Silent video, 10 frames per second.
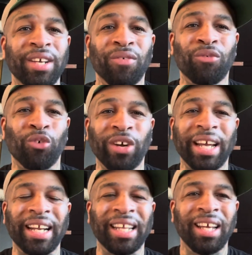your
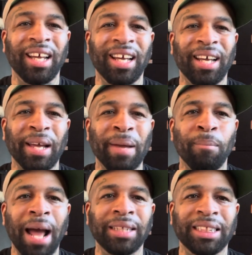friend.
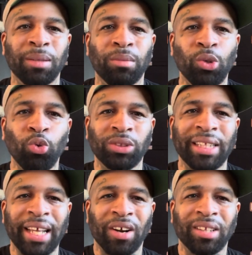Imagine them losing
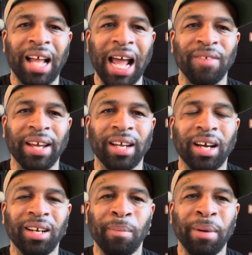their life and it
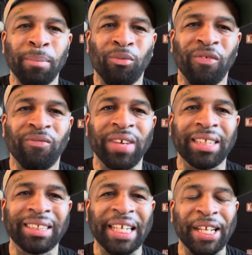could have been
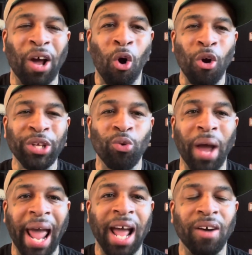prevented. And all you
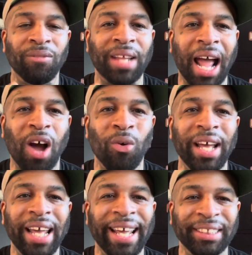have now
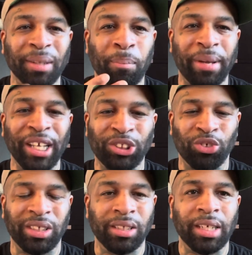is a picture
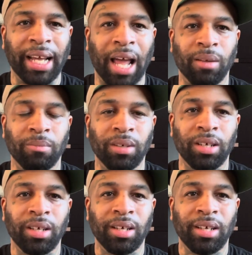to look at.
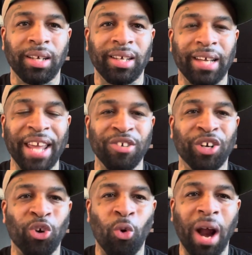And you're
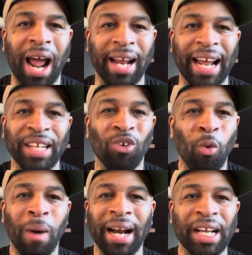crying and
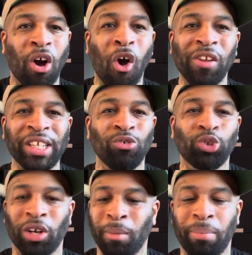nobody calling you,
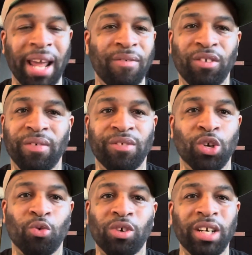trying to pay for the
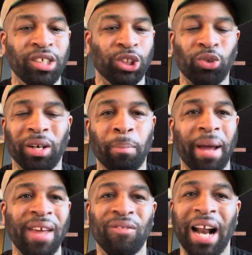funeral, trying to
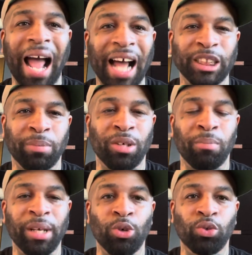pay for the hospital
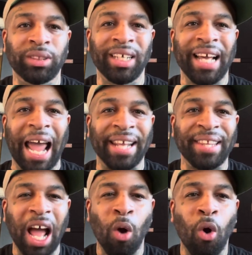bills. And
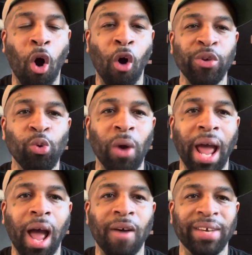now all you
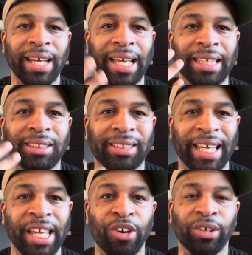have is
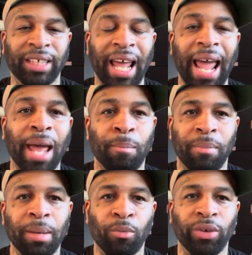tears and
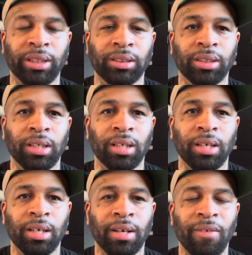memories.
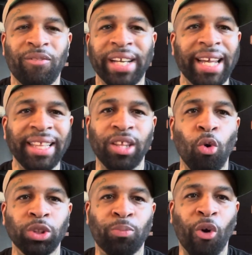Forget
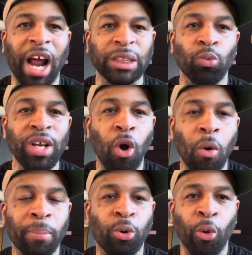those prayers. We
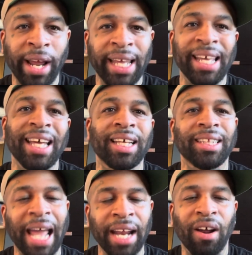go pray
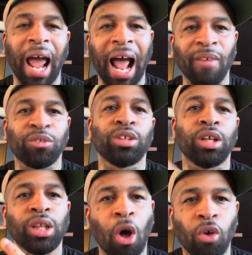later after the
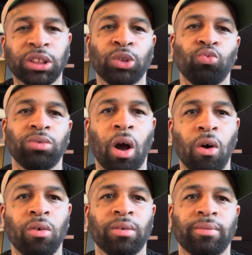lawsuit,
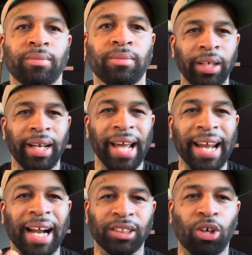dog.
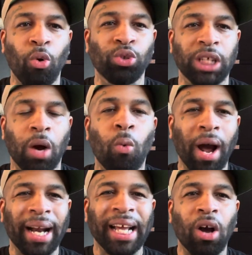And I told y'all
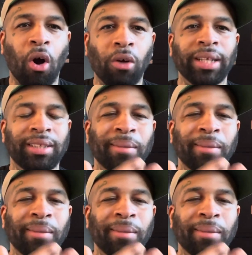why they call it